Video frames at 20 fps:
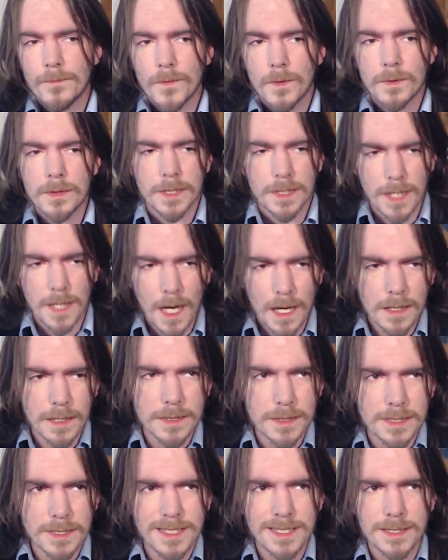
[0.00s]
would
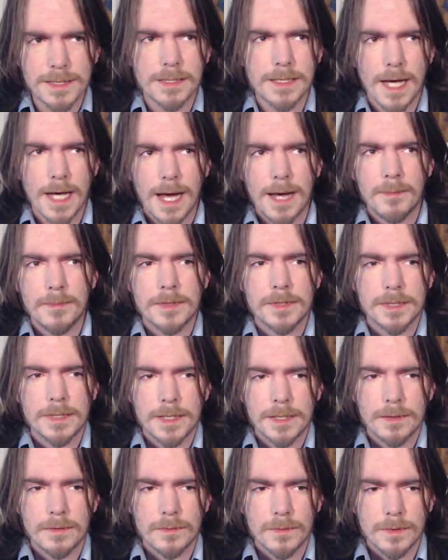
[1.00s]
acknowledge that this happened
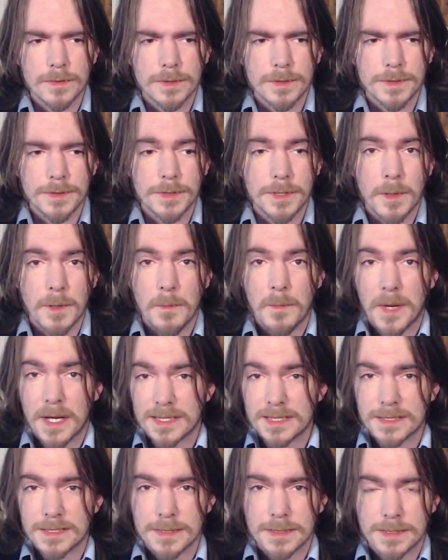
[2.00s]
and would do their
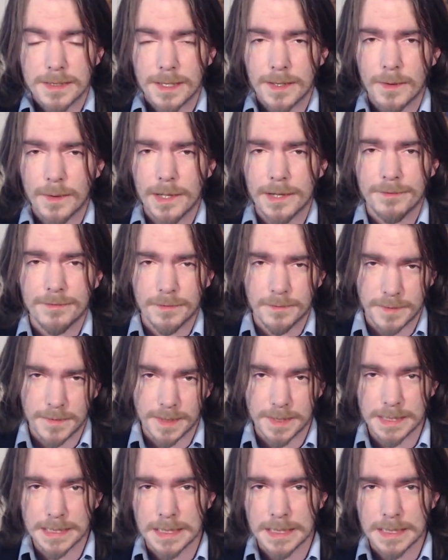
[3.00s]
best to stay away from it.